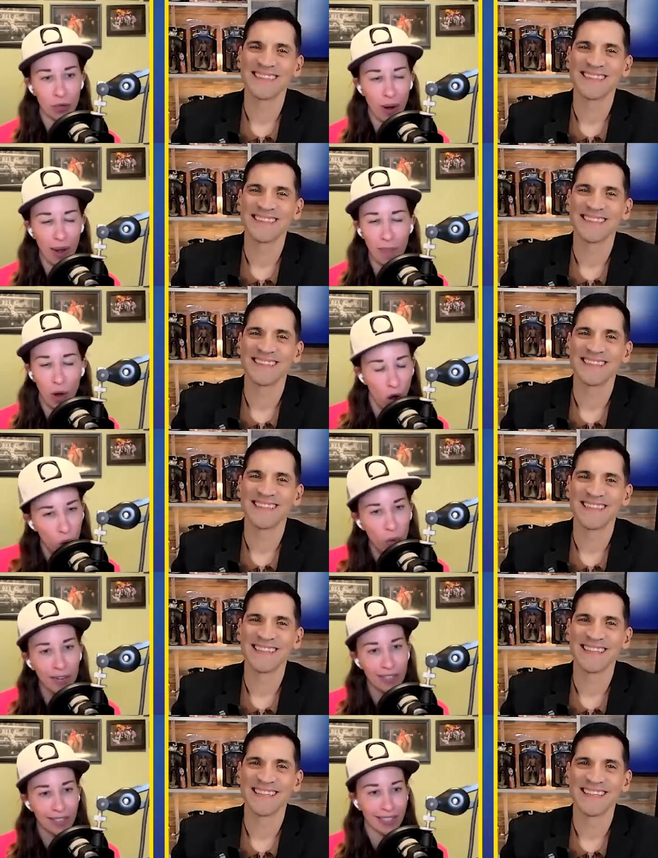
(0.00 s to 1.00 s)
Speaker 1: who I'm
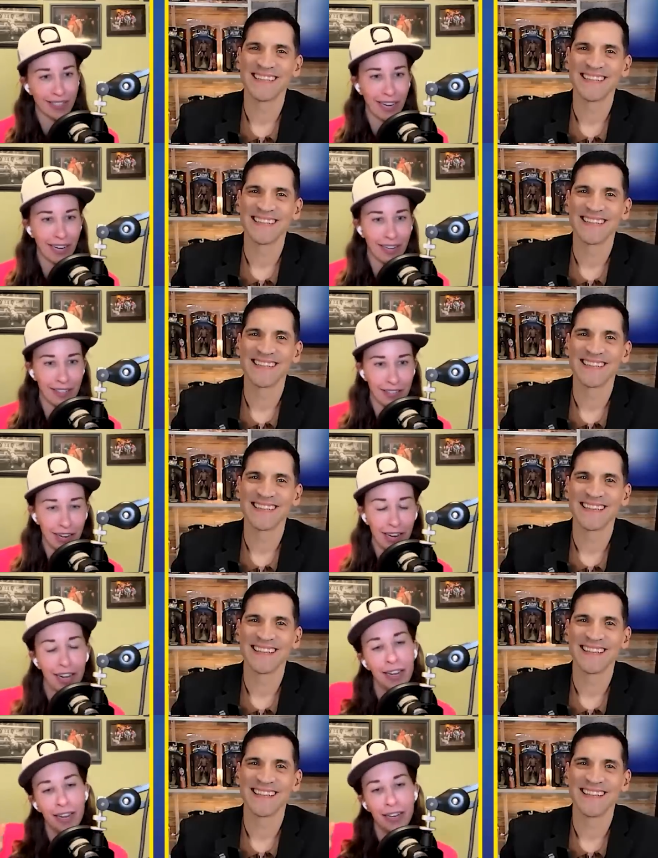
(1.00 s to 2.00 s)
always excited to
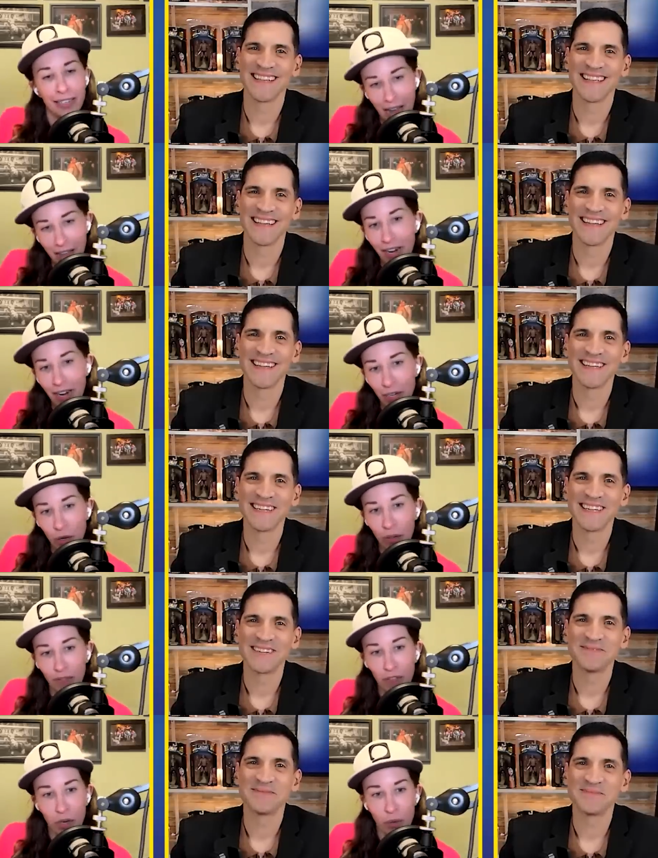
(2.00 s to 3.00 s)
see. Not that I
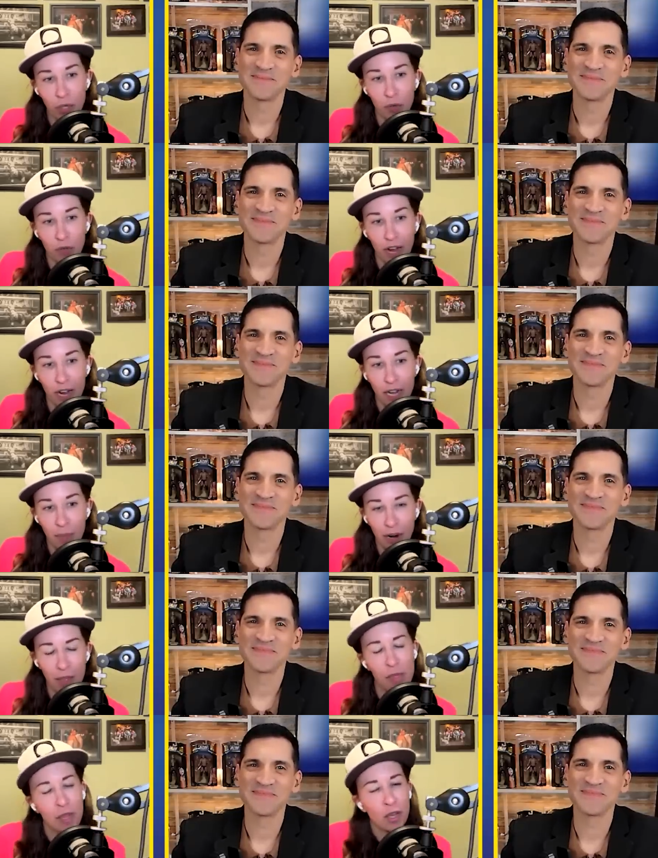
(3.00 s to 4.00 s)
don't love Tony Schiavone,
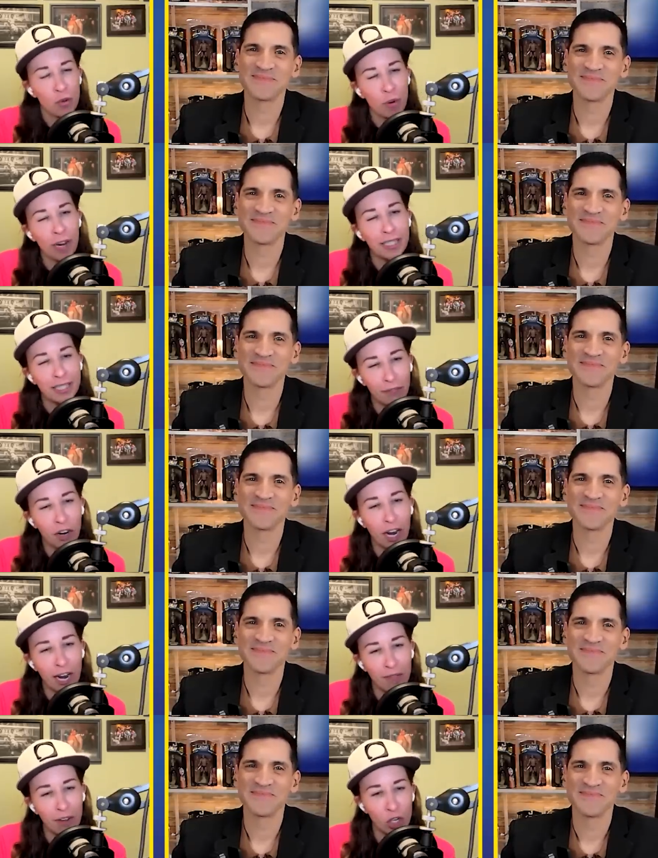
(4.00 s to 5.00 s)
but I think you bring a
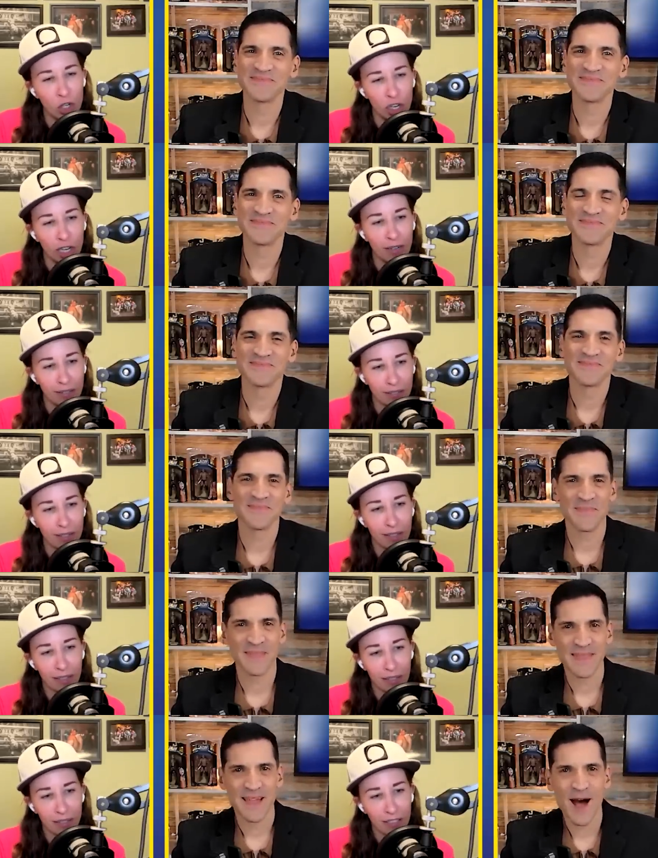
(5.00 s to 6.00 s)
different kind of energy.
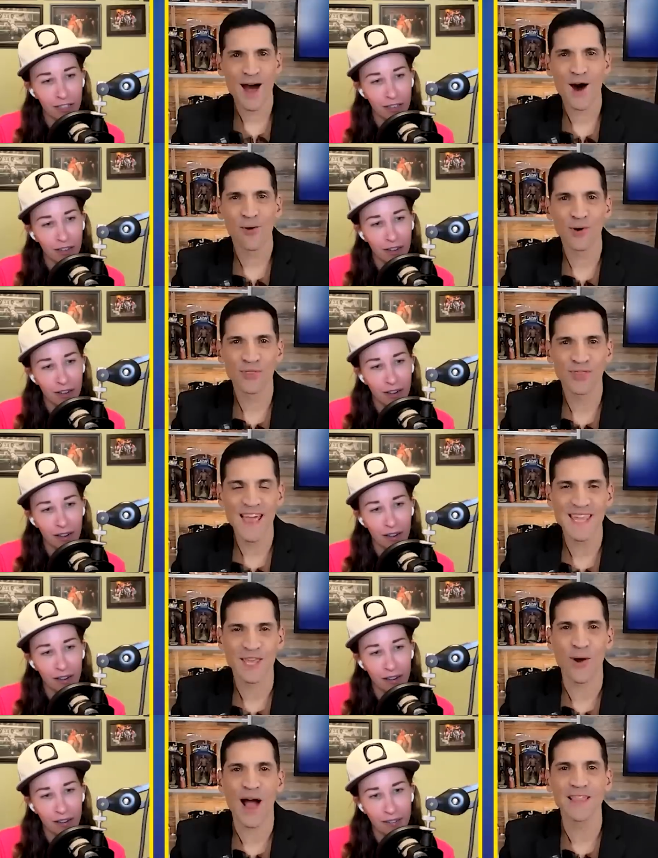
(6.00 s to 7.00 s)
Speaker 2: Oh, well,
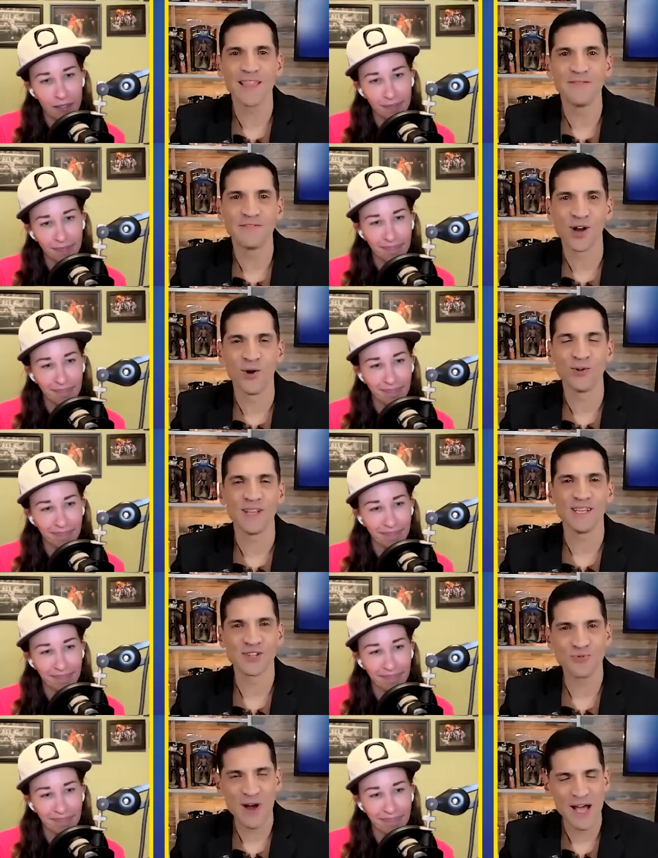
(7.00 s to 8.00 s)
thank you. I love Tony
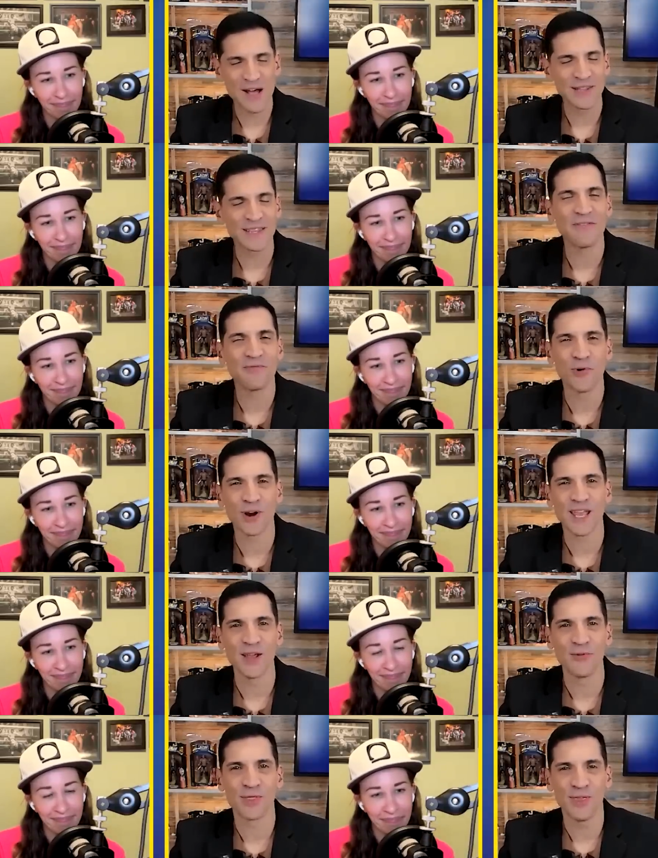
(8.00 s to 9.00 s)
as well. Love
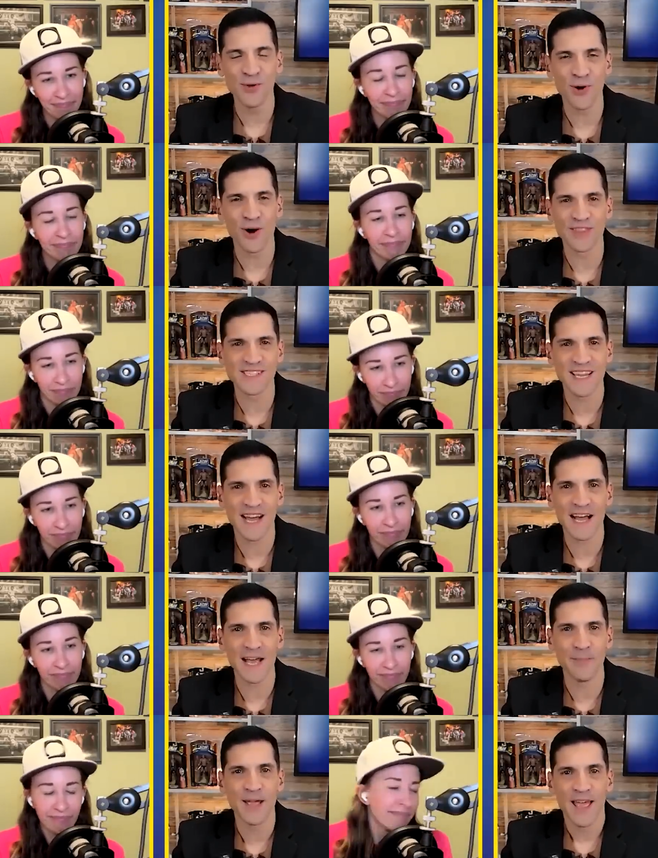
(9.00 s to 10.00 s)
working with you all the
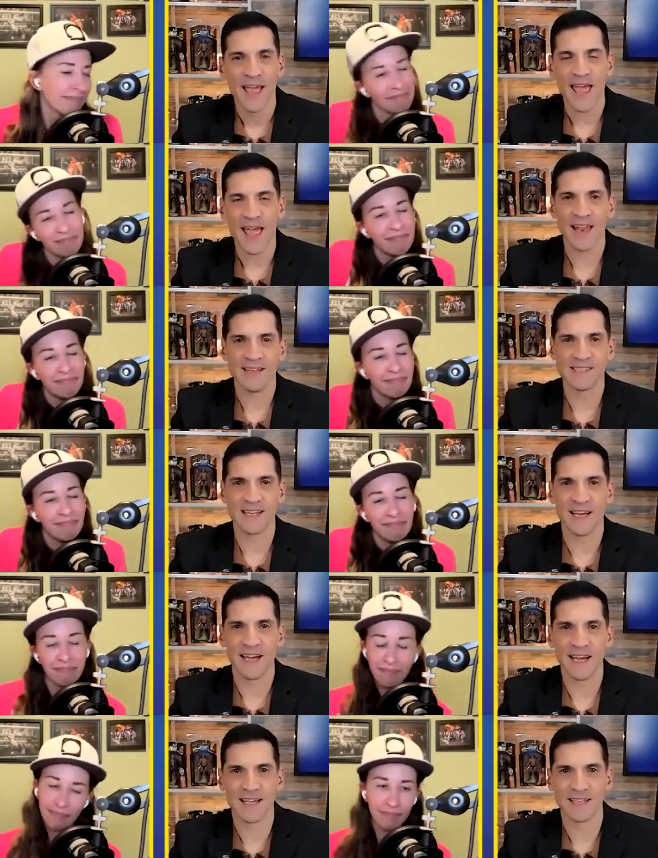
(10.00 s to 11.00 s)
time and
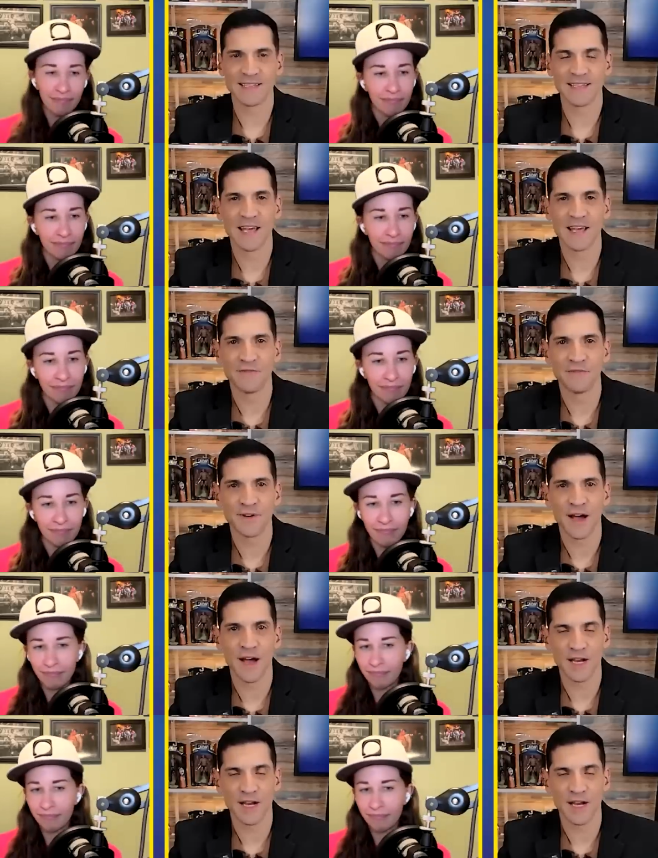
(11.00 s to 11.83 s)
uh, love uh,